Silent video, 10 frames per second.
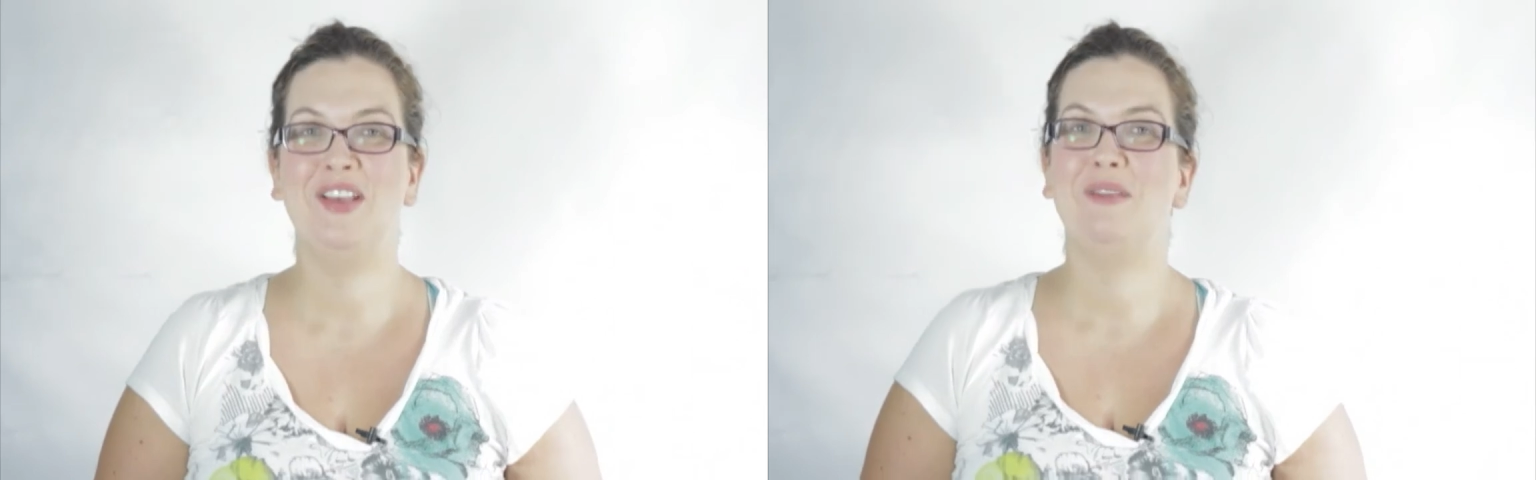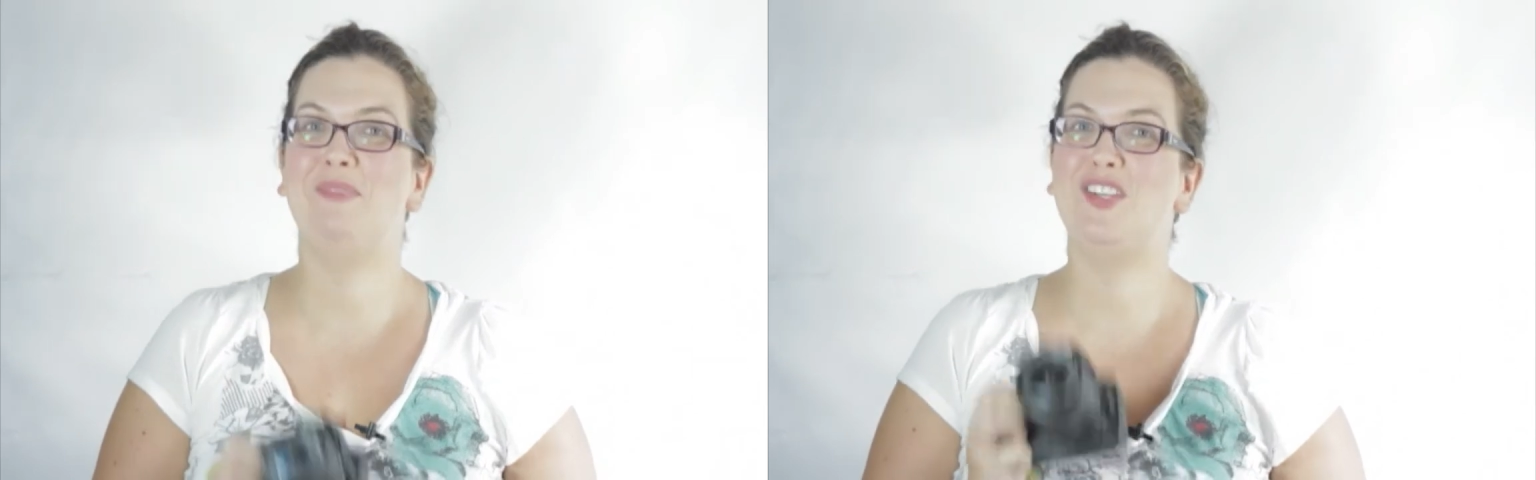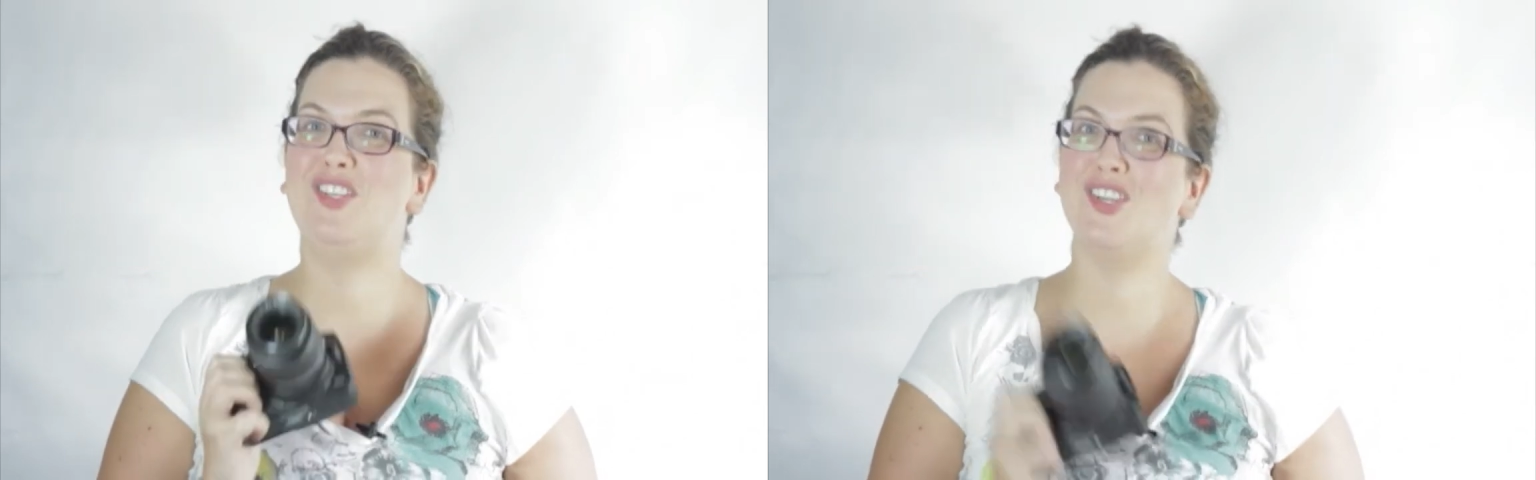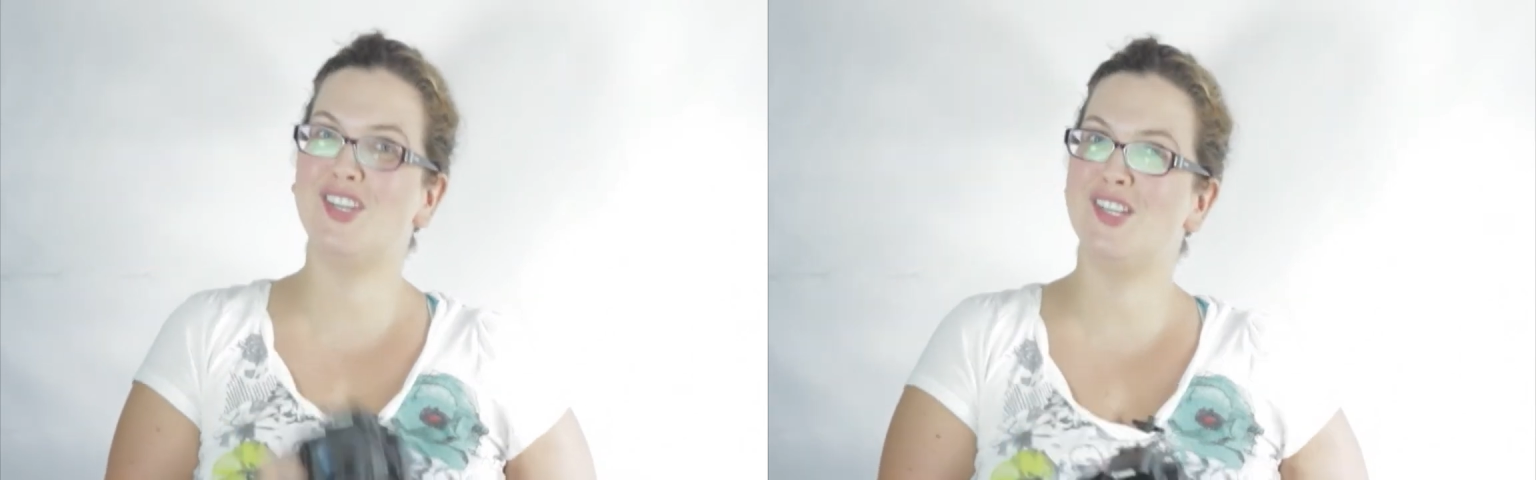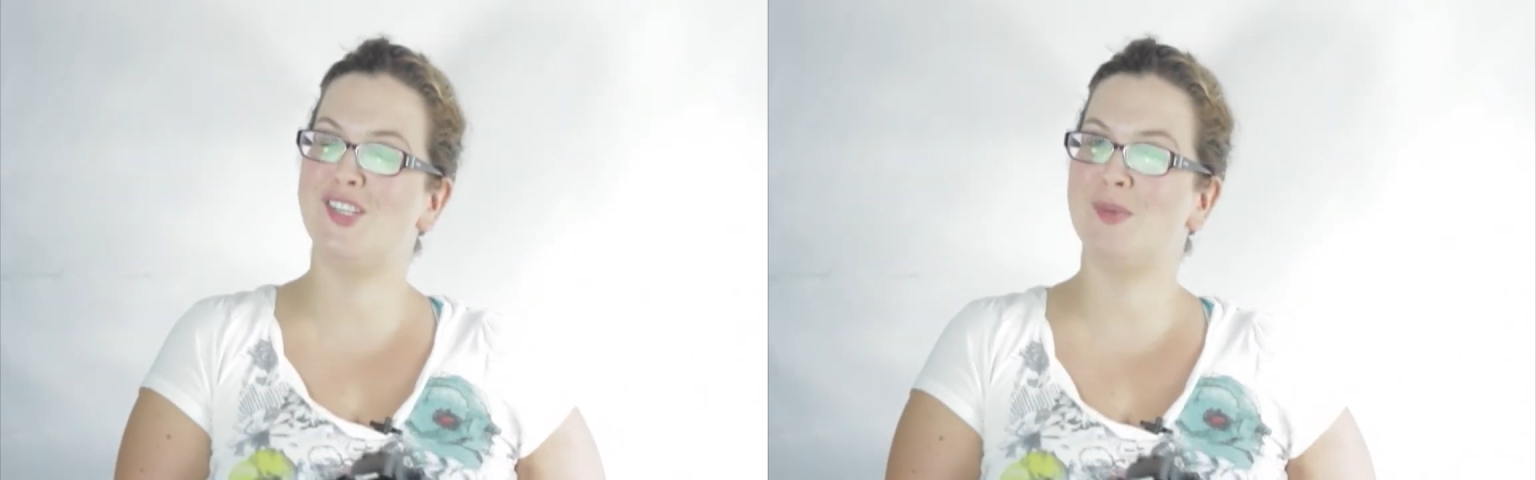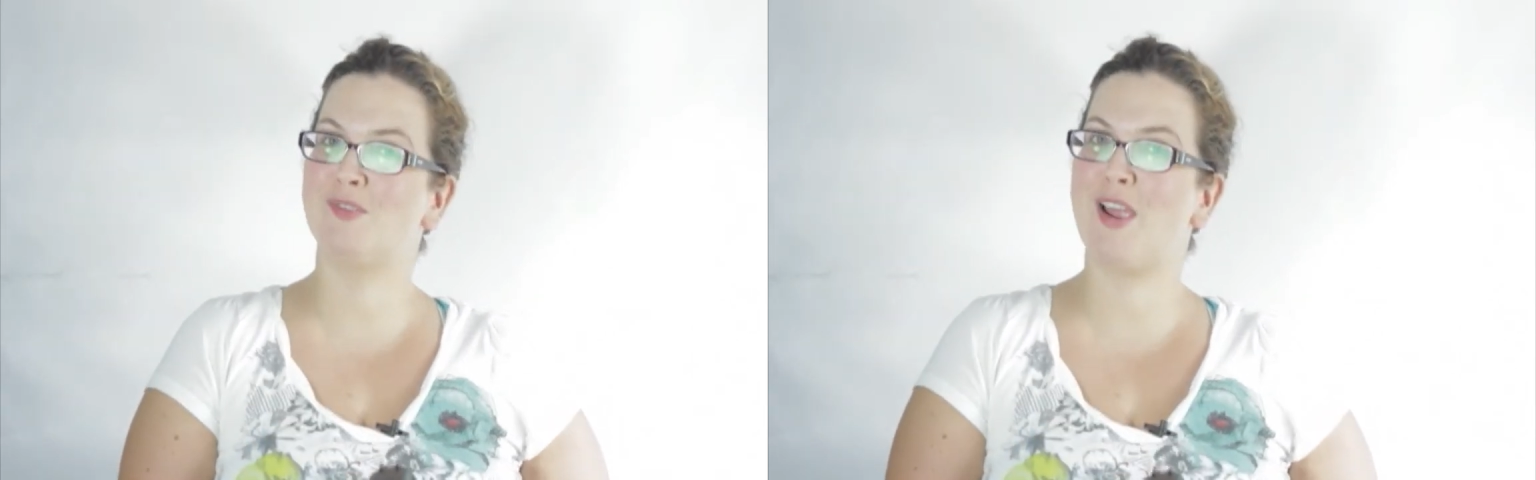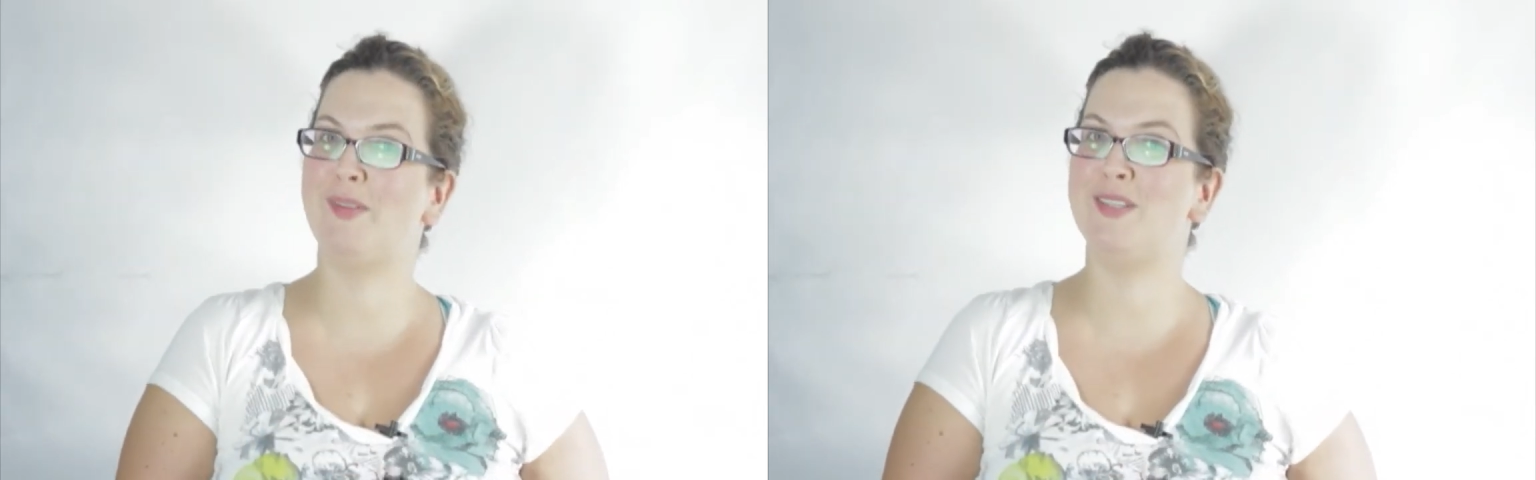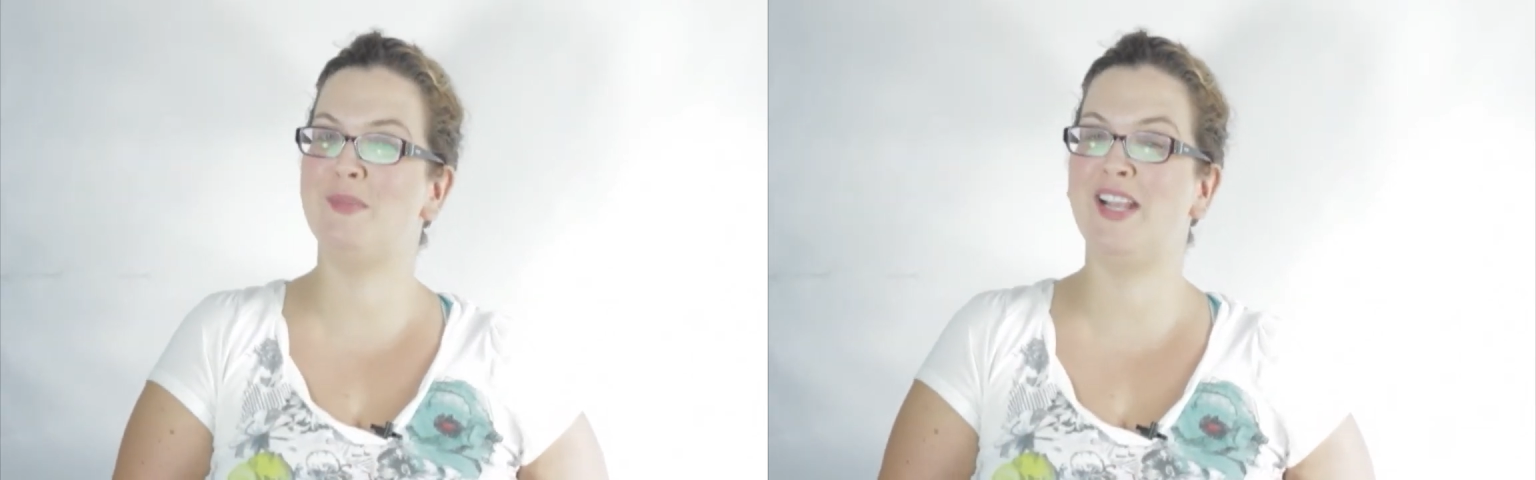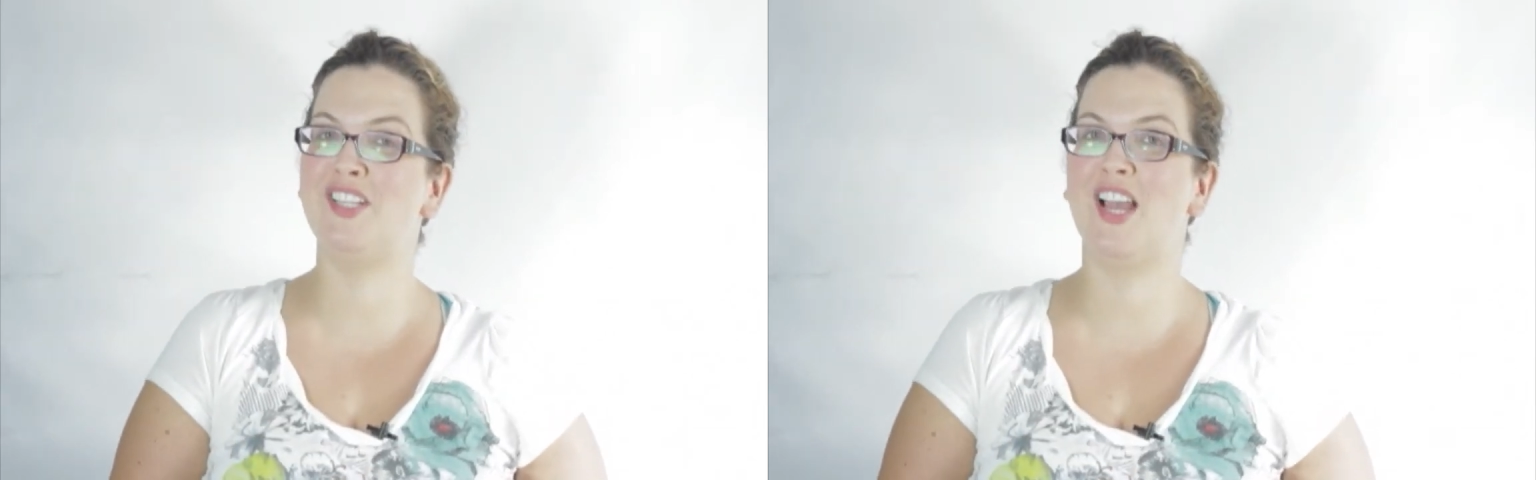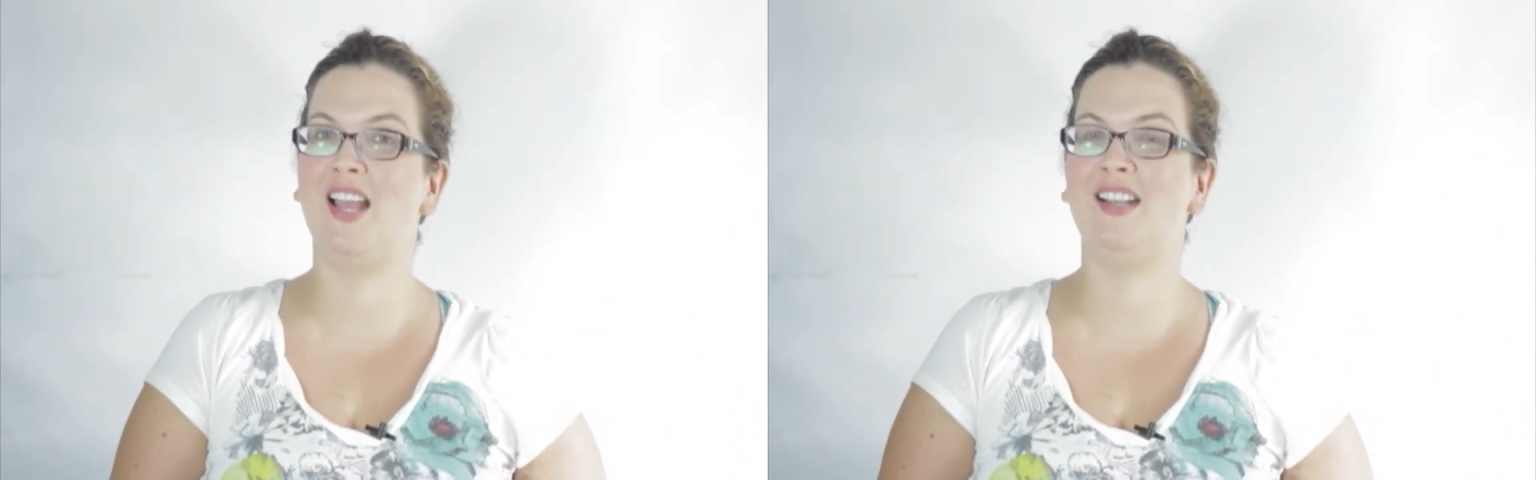Be sure to subscribe to my
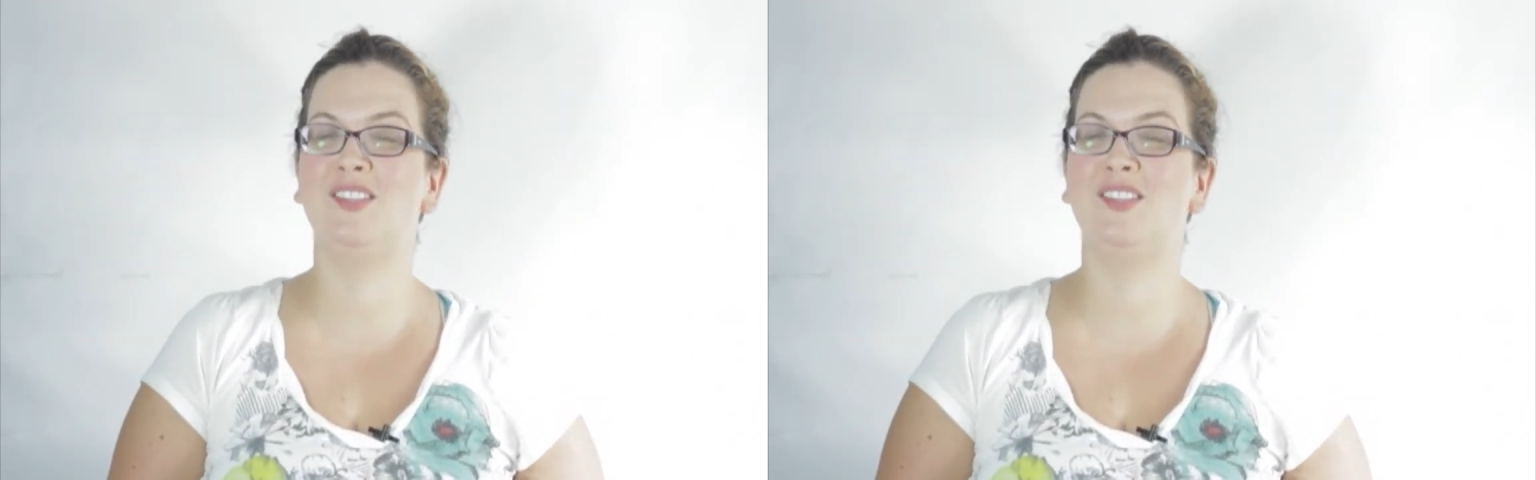channel